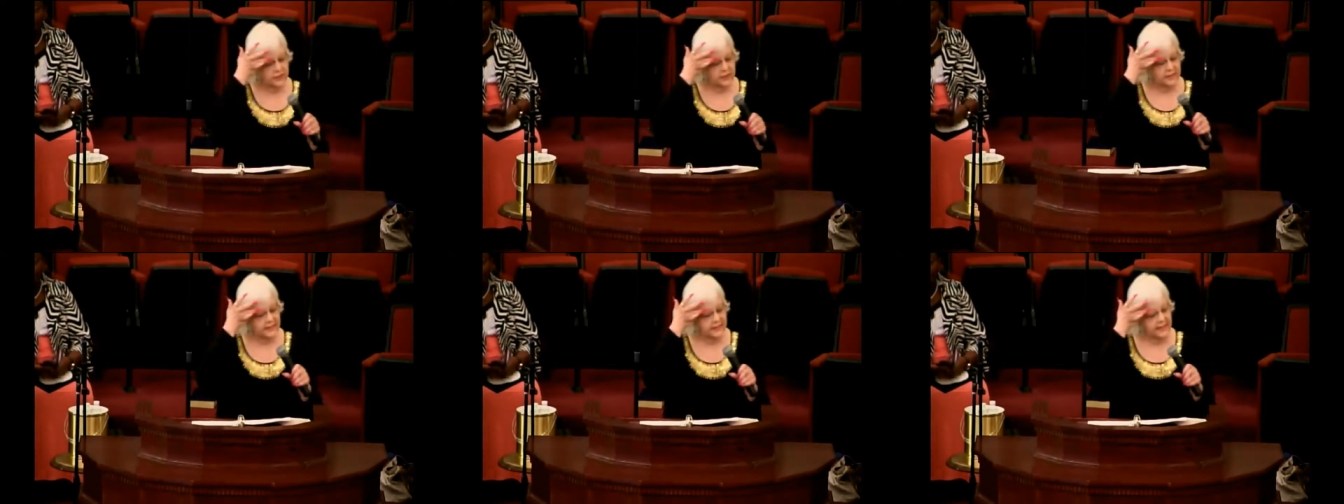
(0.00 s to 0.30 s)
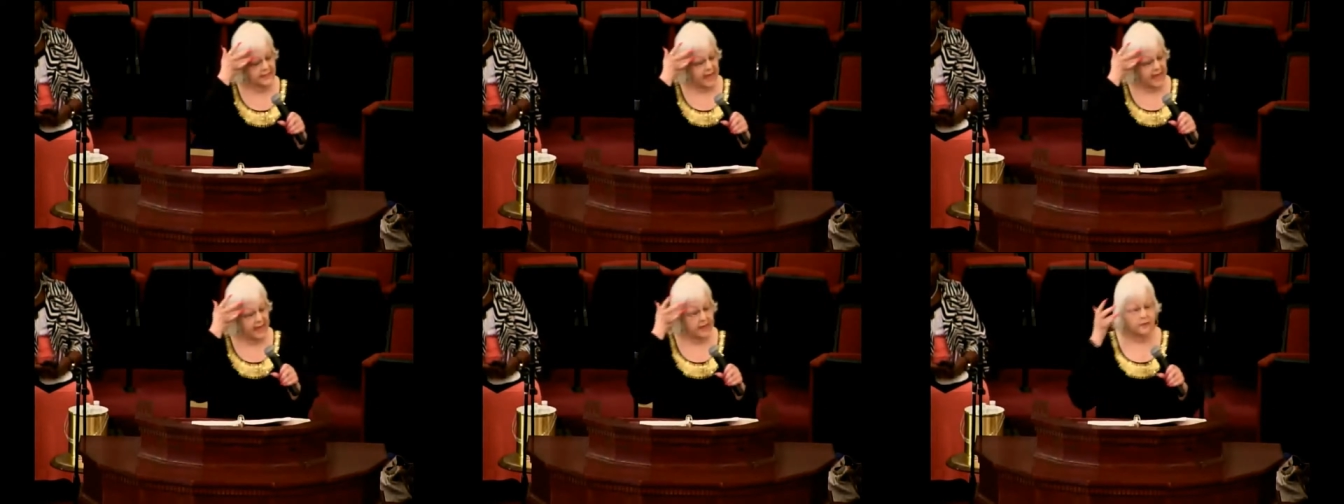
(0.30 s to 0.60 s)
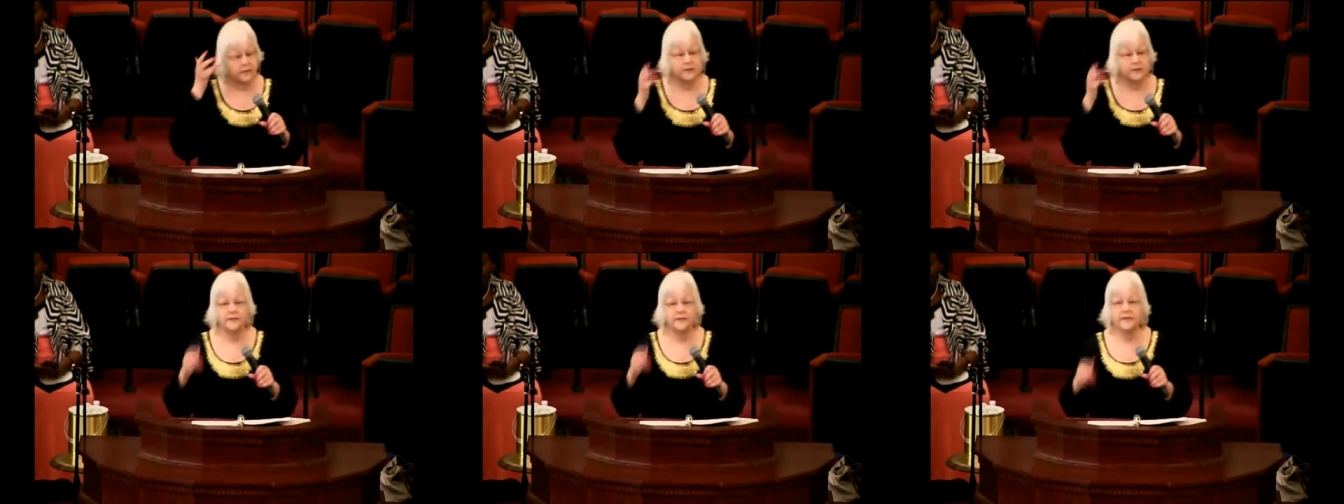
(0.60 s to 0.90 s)

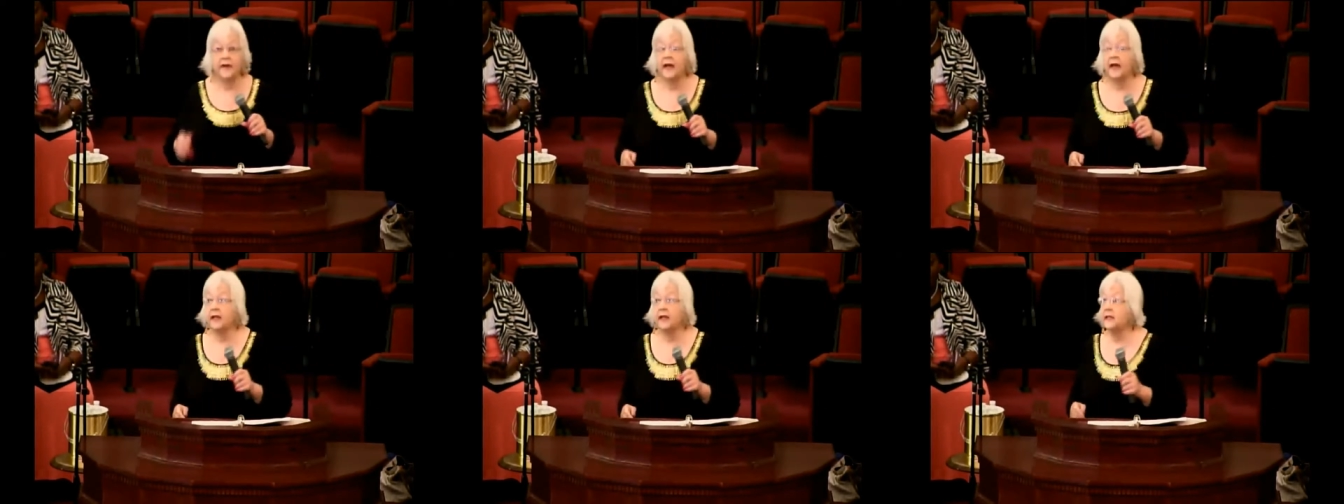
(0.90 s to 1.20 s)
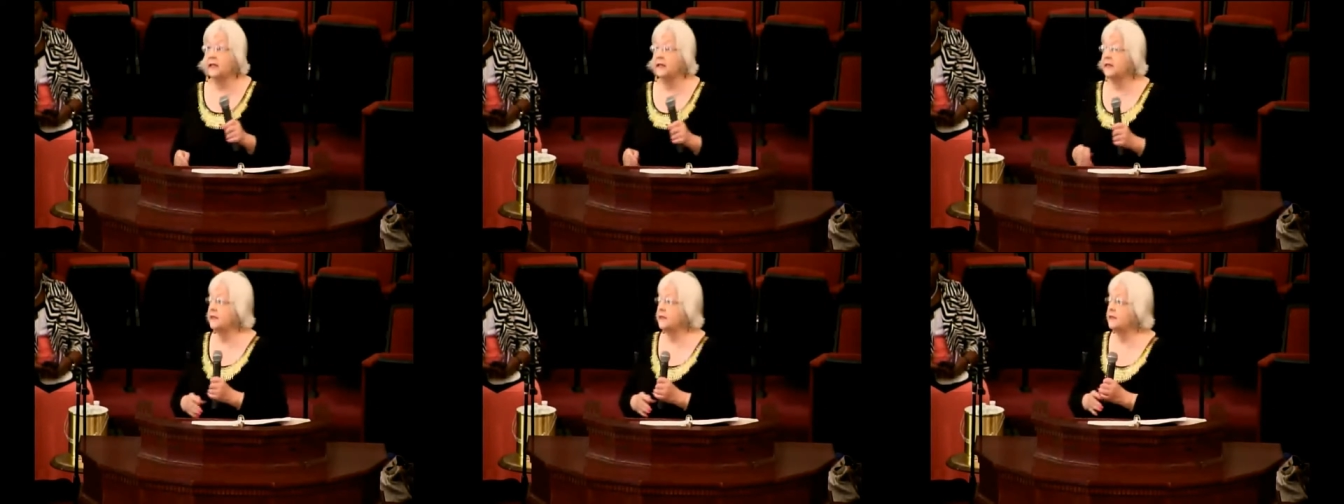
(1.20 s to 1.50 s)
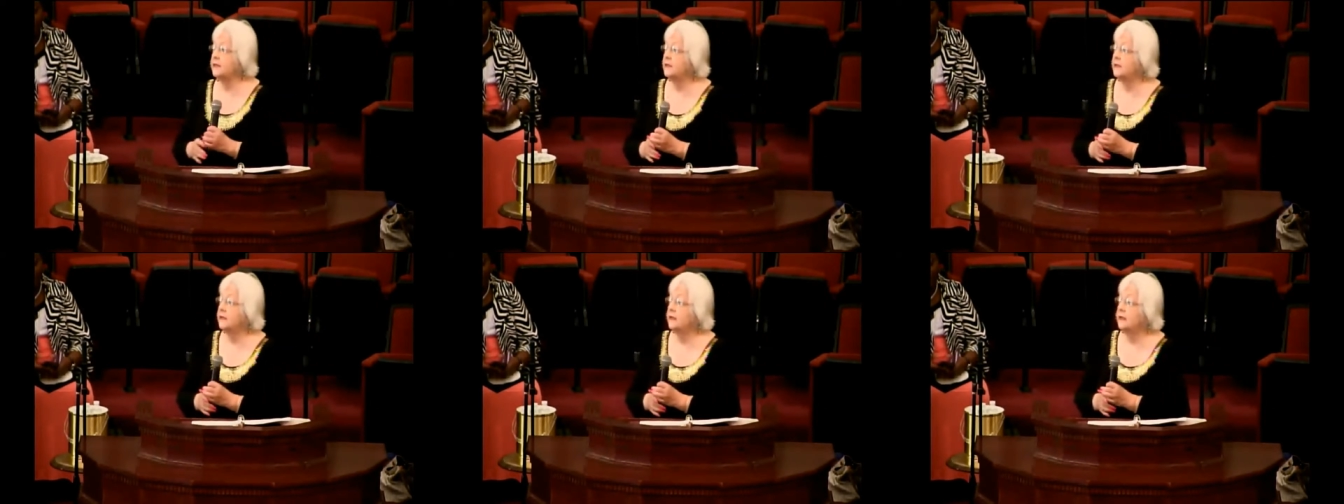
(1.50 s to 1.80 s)

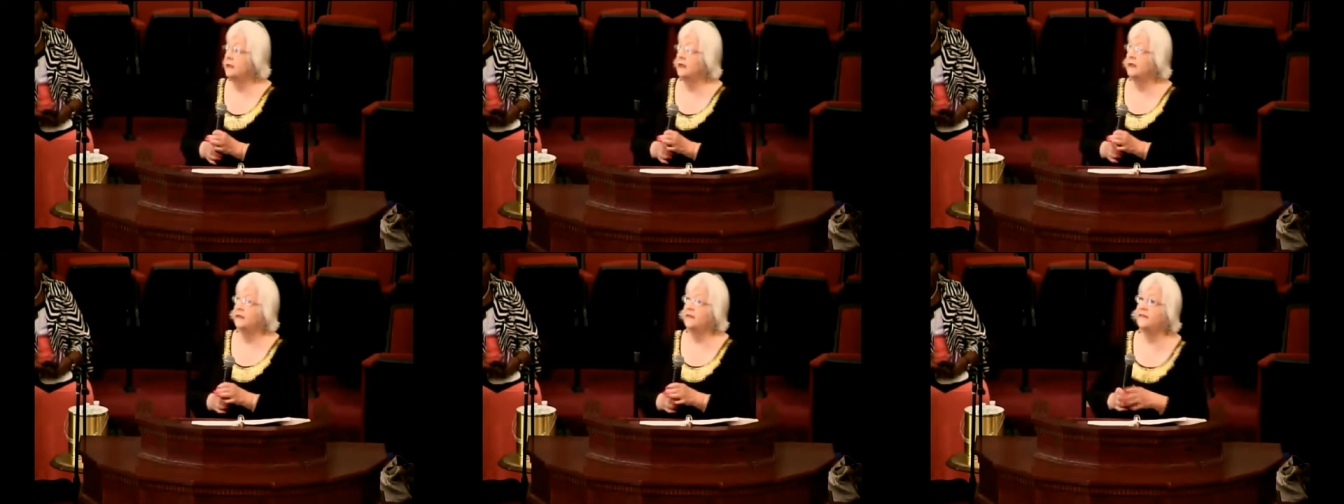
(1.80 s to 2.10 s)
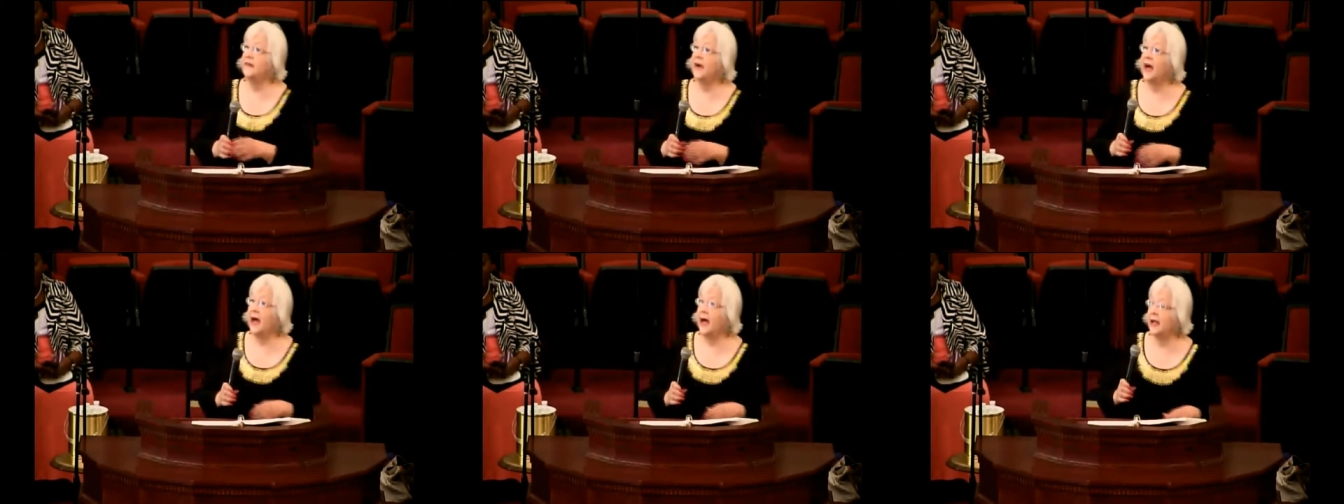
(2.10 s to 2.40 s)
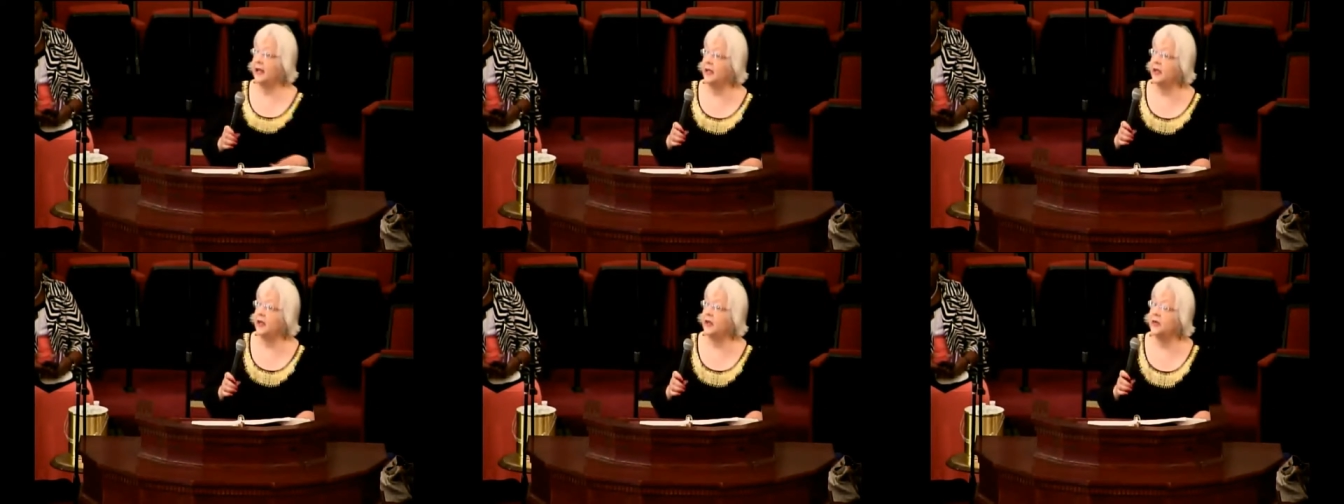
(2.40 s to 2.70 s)
sacrifice,
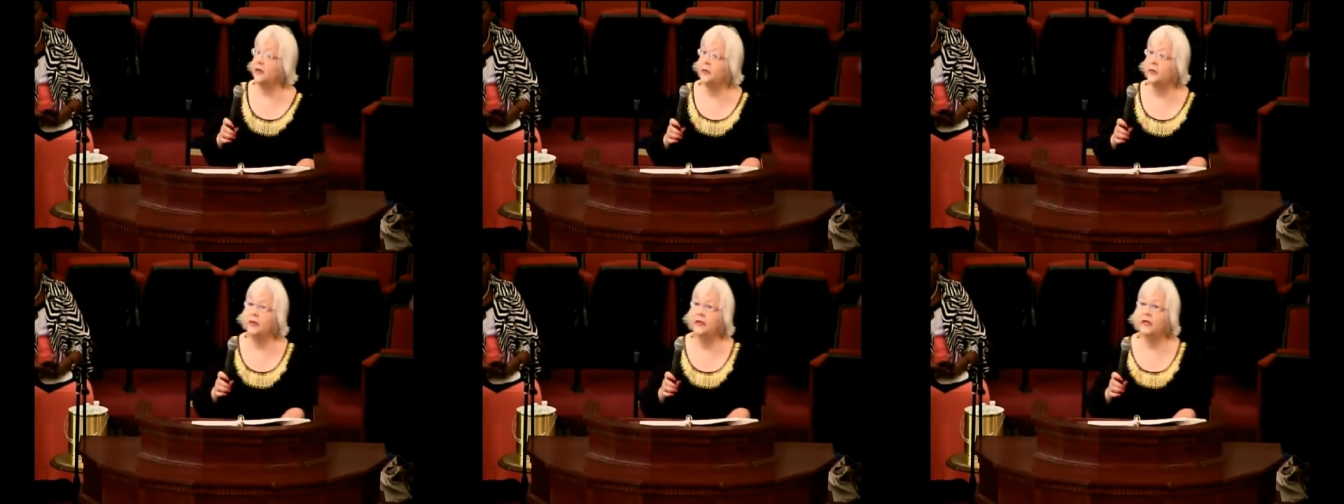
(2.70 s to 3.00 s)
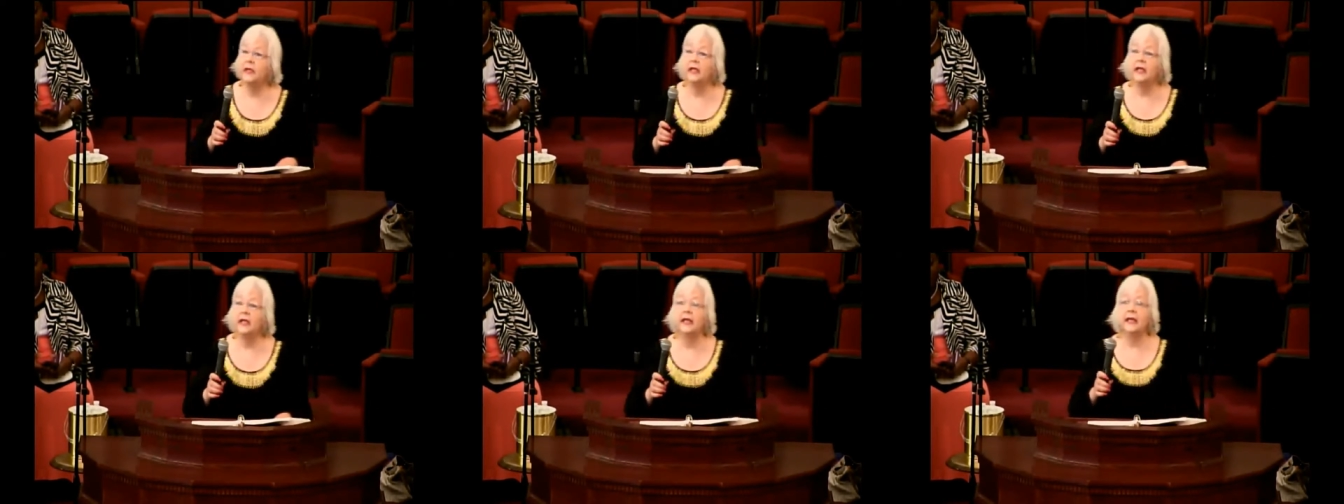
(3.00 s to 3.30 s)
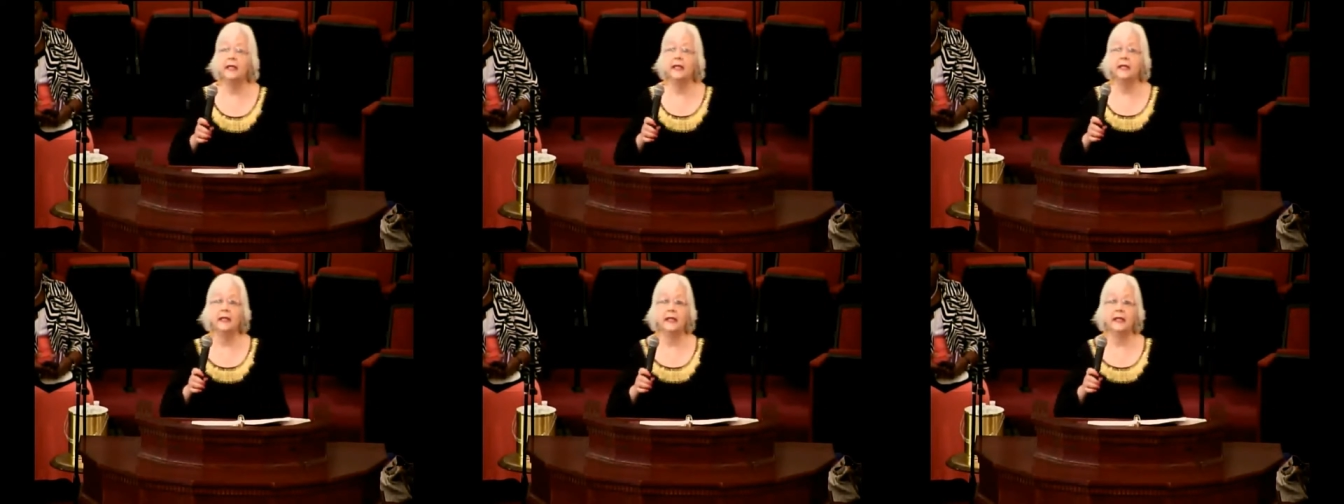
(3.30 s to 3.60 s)
follow,
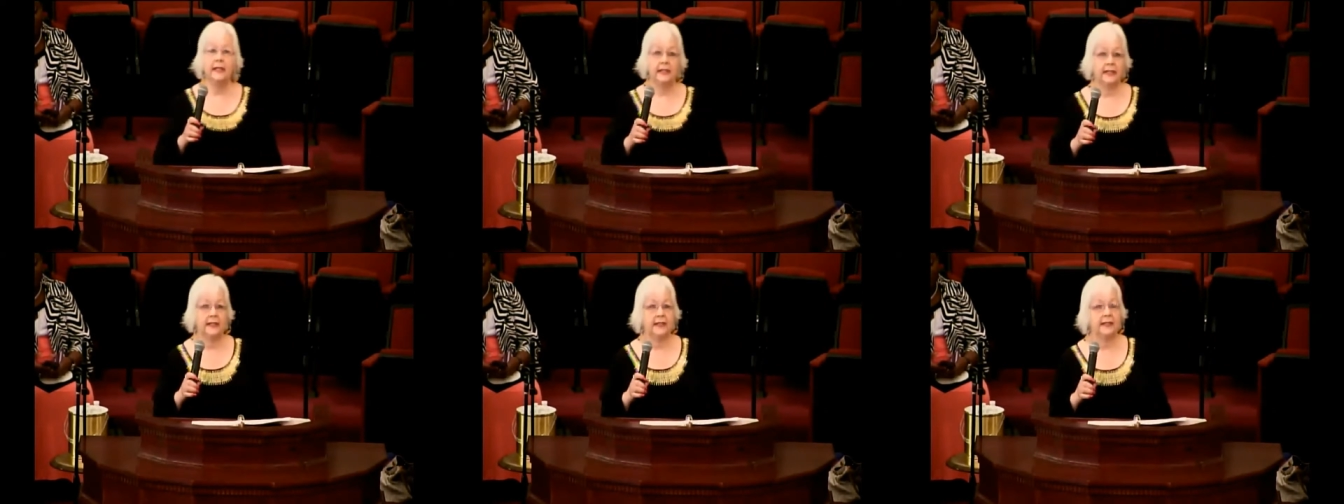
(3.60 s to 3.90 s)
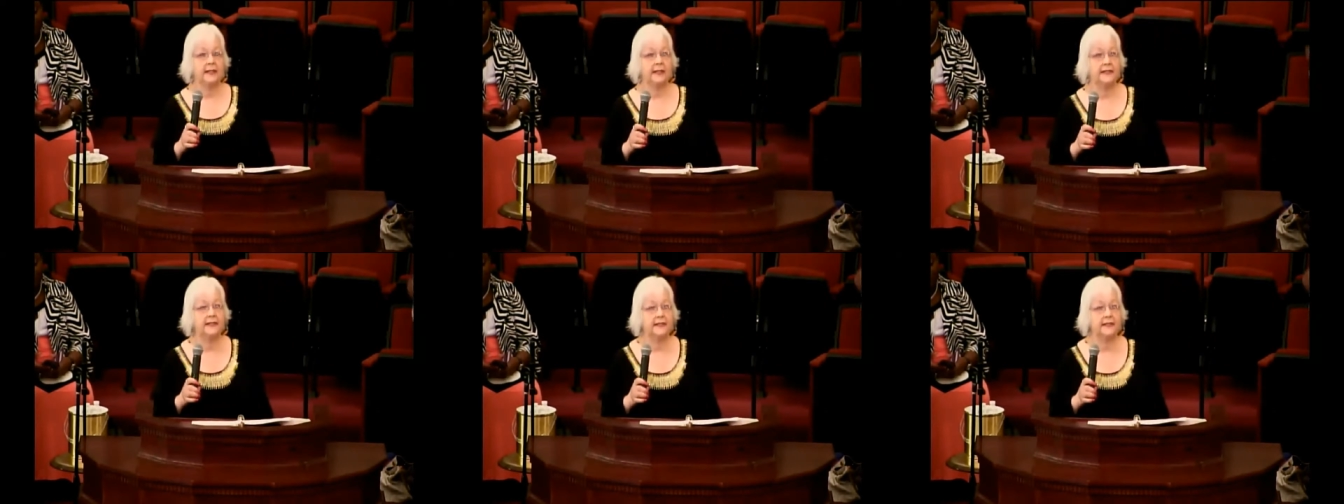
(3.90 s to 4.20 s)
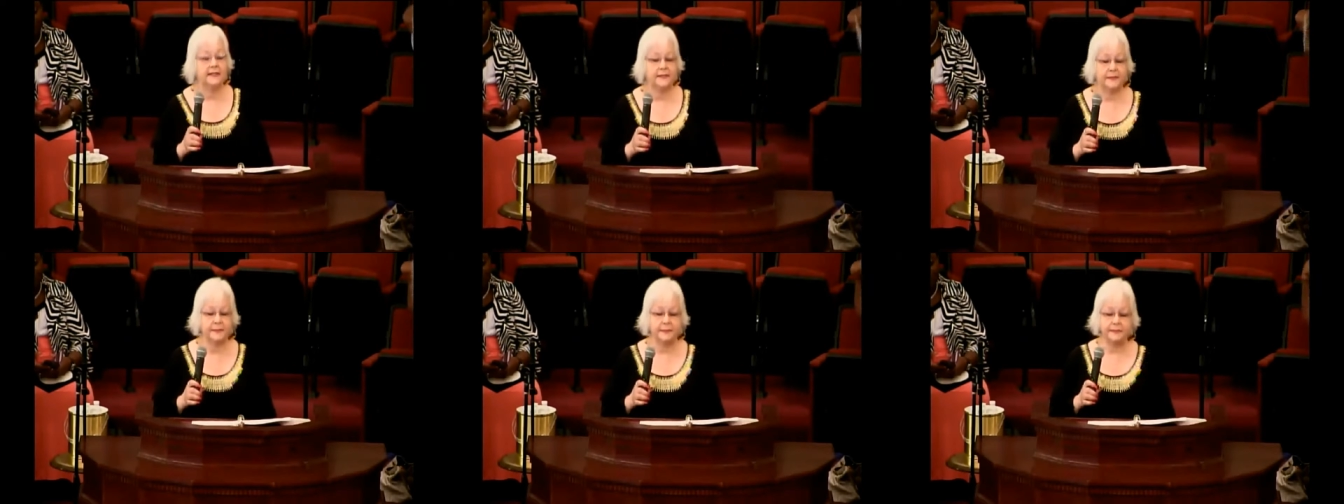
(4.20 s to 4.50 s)
and
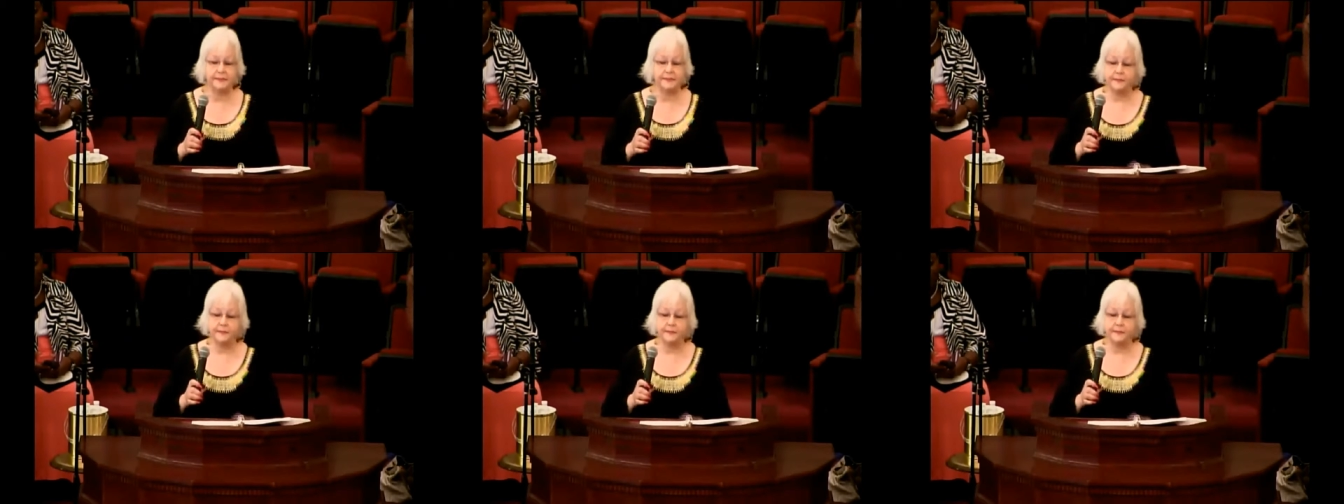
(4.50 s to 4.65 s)
leads.